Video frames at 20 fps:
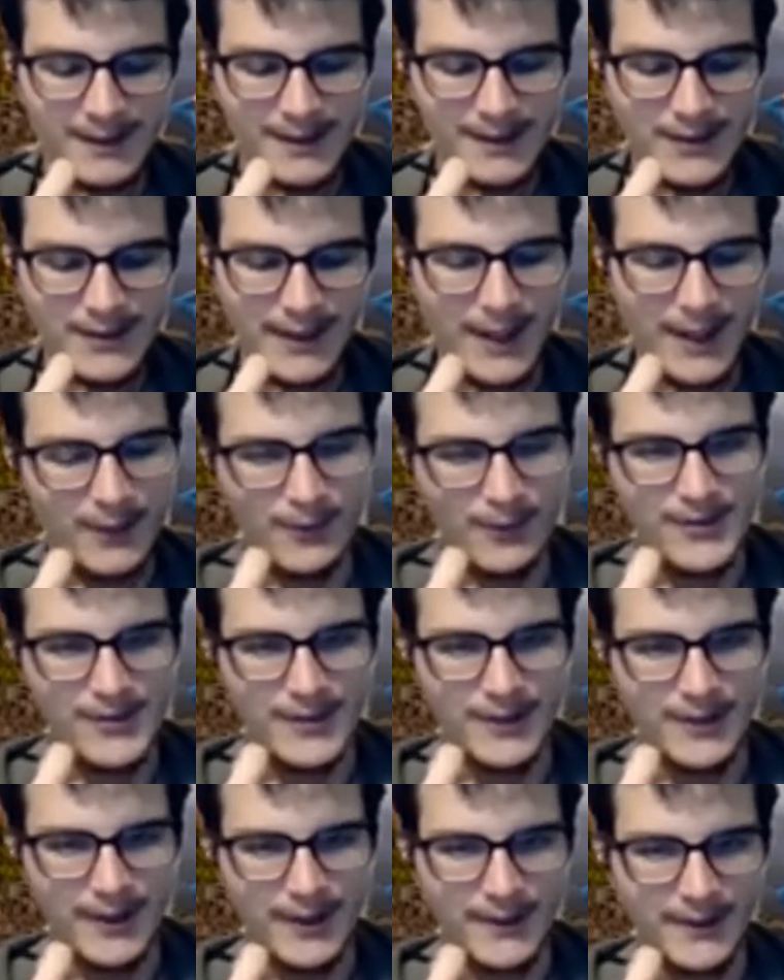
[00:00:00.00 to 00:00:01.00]
So that was
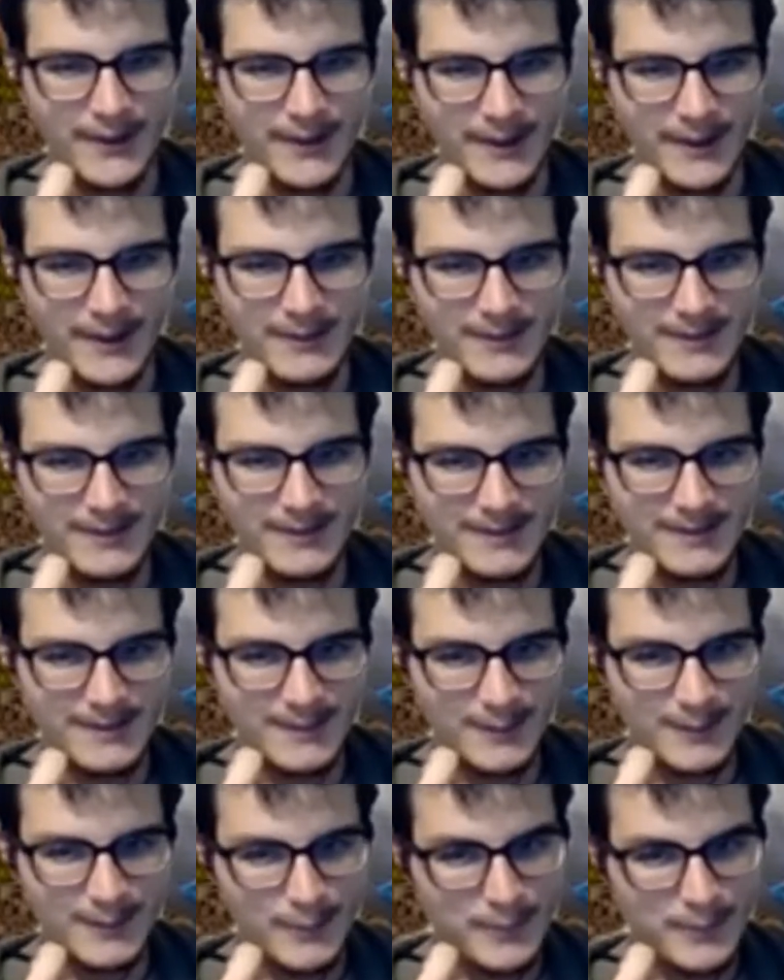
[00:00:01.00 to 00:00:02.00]
another, like,
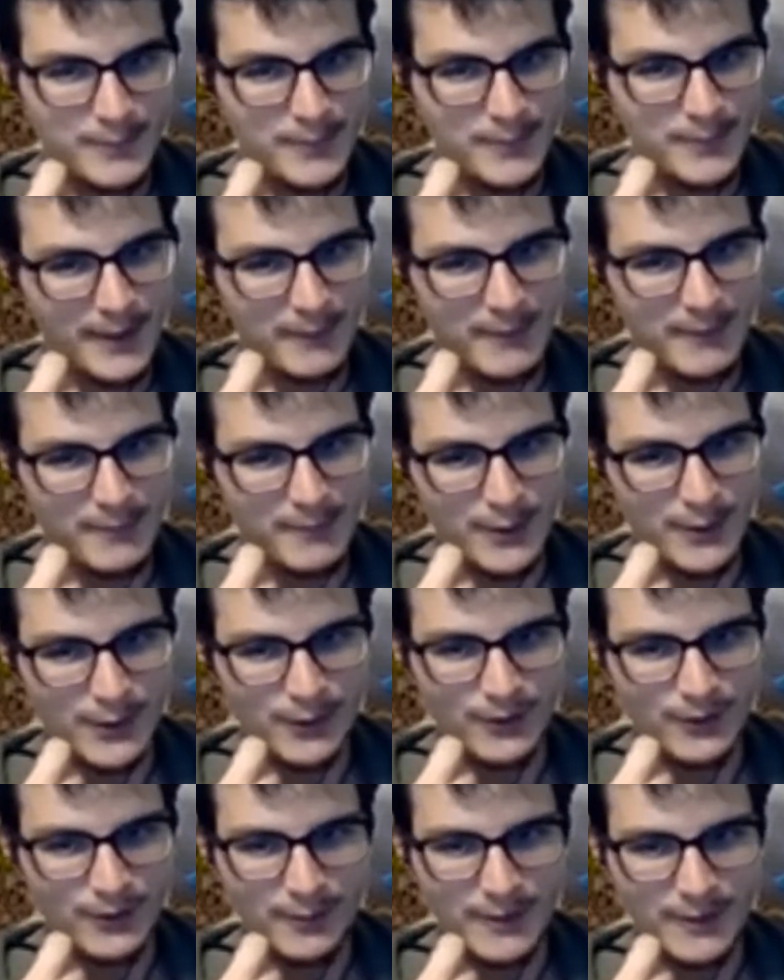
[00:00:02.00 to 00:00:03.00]
a bit proof
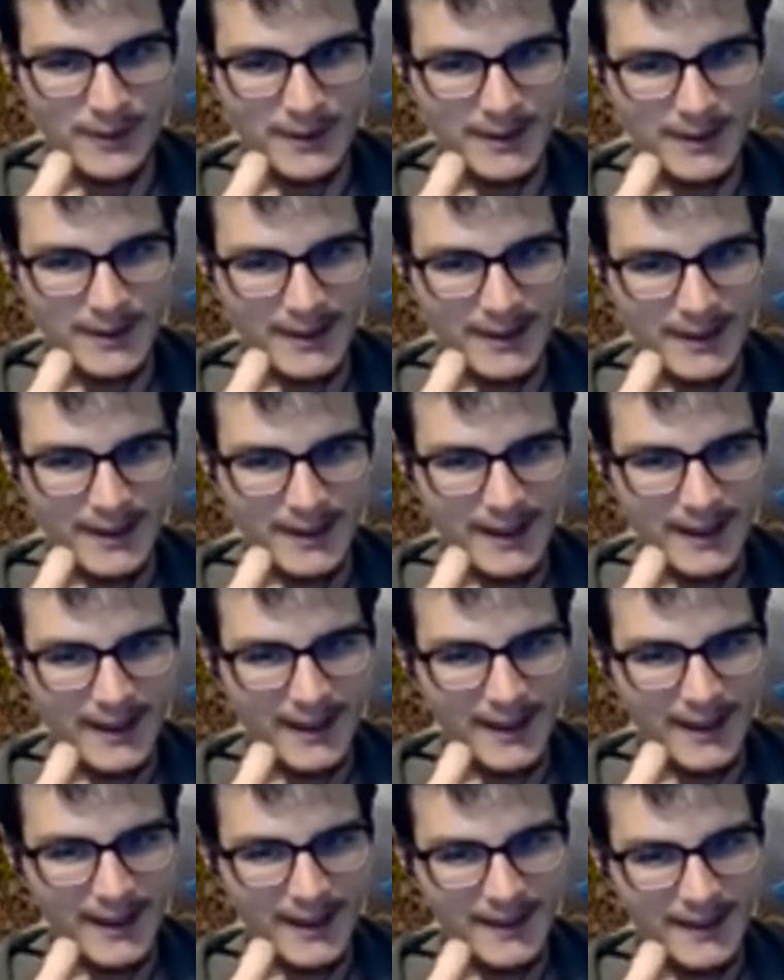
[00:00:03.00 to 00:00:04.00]
for me.
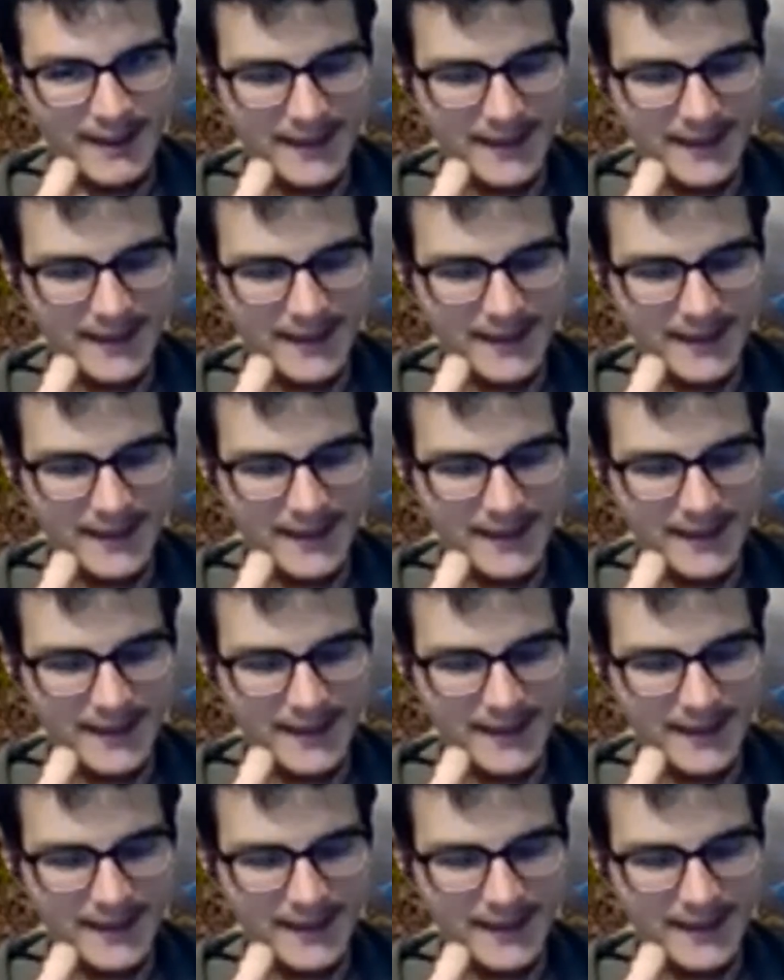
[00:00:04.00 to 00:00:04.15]
And